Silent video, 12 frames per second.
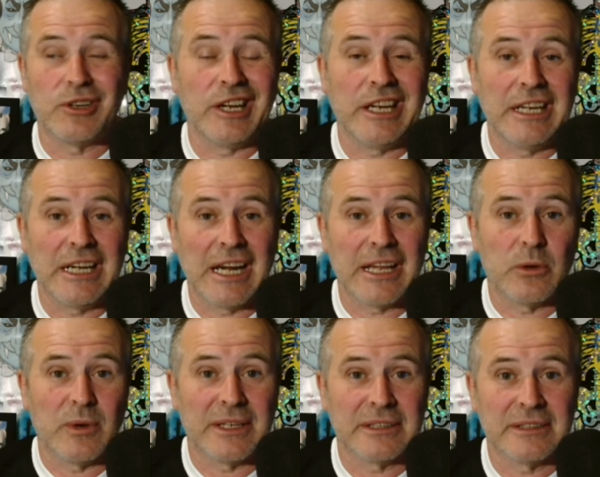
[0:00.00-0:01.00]
when they were
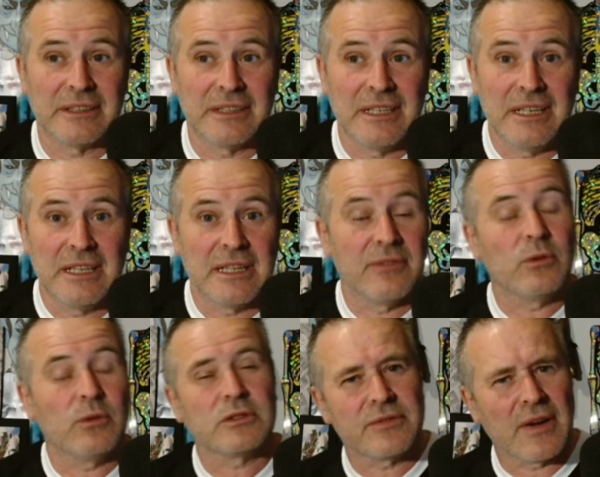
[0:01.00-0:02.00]
going around the dark side
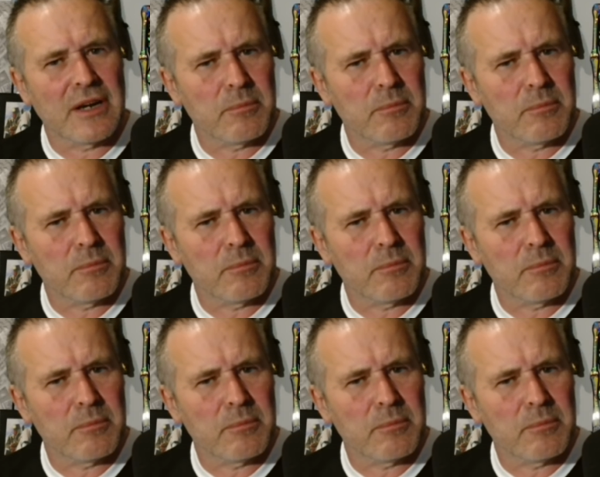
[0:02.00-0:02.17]
of the moon,